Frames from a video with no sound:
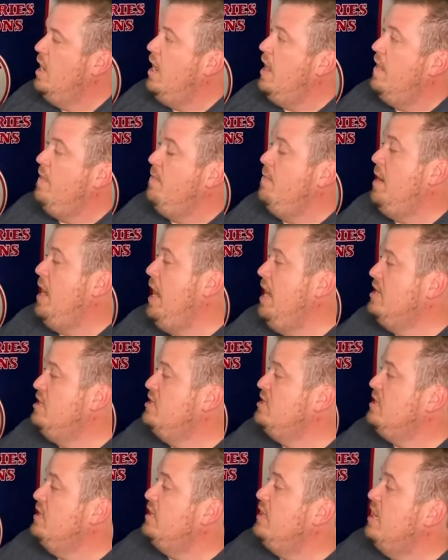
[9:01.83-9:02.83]
And I
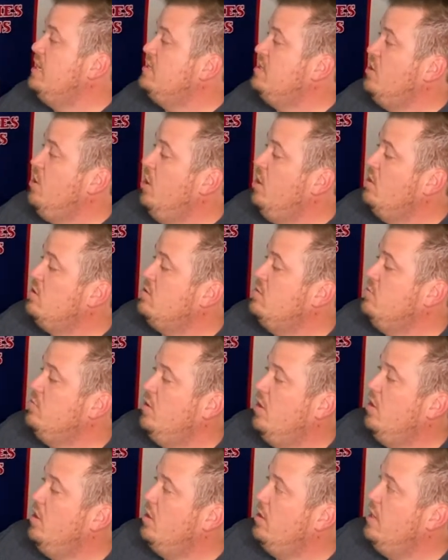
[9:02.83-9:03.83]
just think that's an awesome
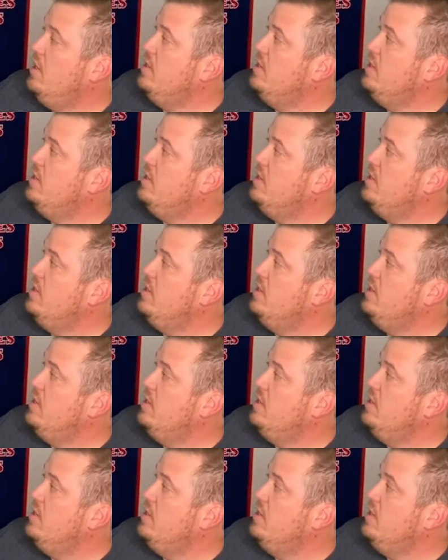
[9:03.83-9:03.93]
drawing.